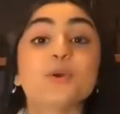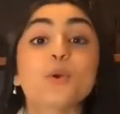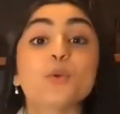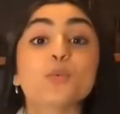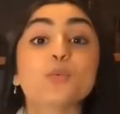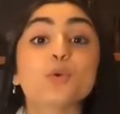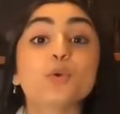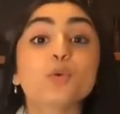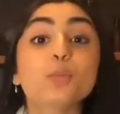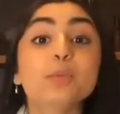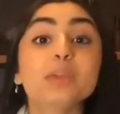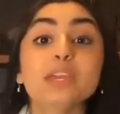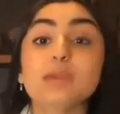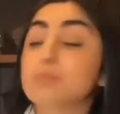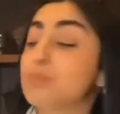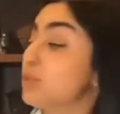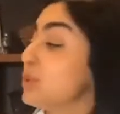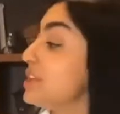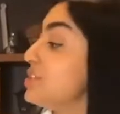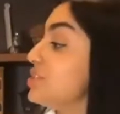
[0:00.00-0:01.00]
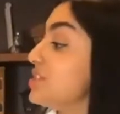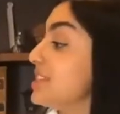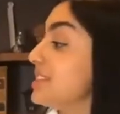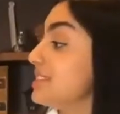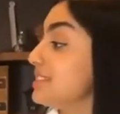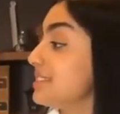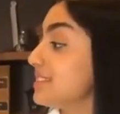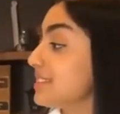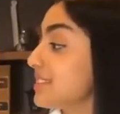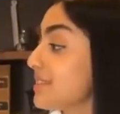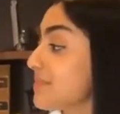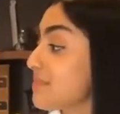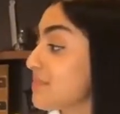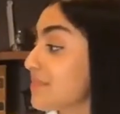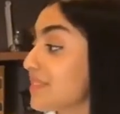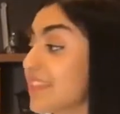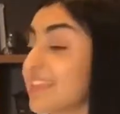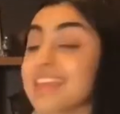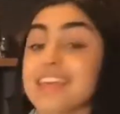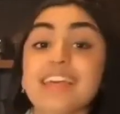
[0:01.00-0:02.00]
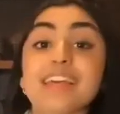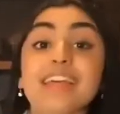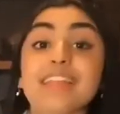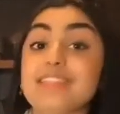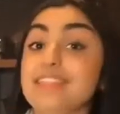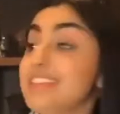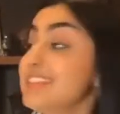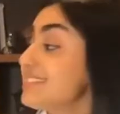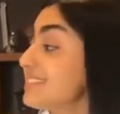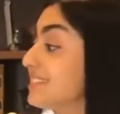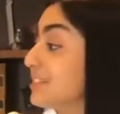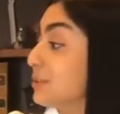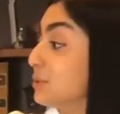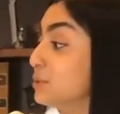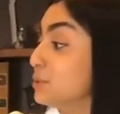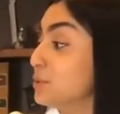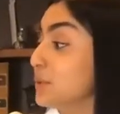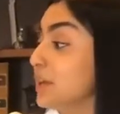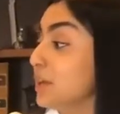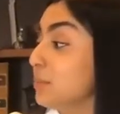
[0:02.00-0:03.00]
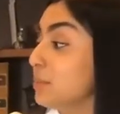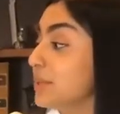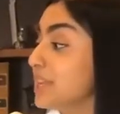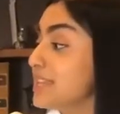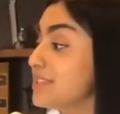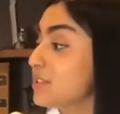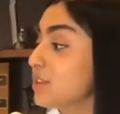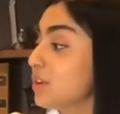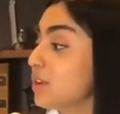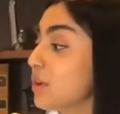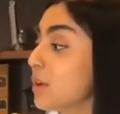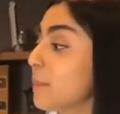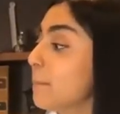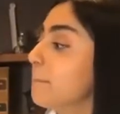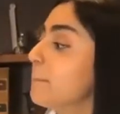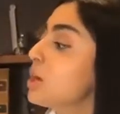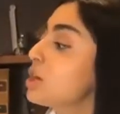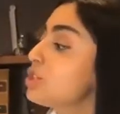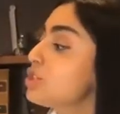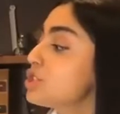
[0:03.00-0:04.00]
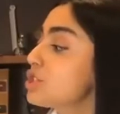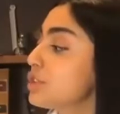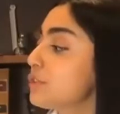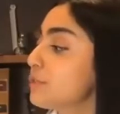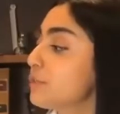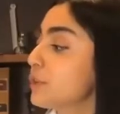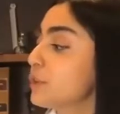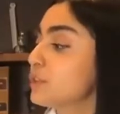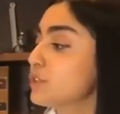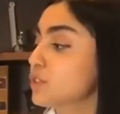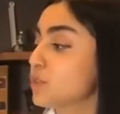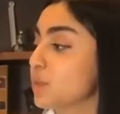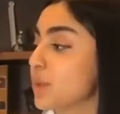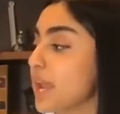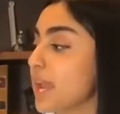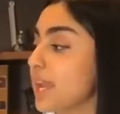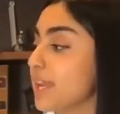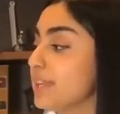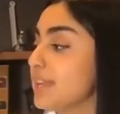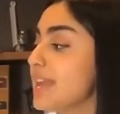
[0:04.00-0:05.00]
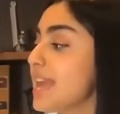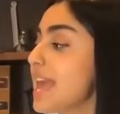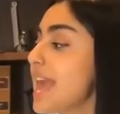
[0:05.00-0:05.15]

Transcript: Ruby Bridges. This little trailblazer marched to 1st grade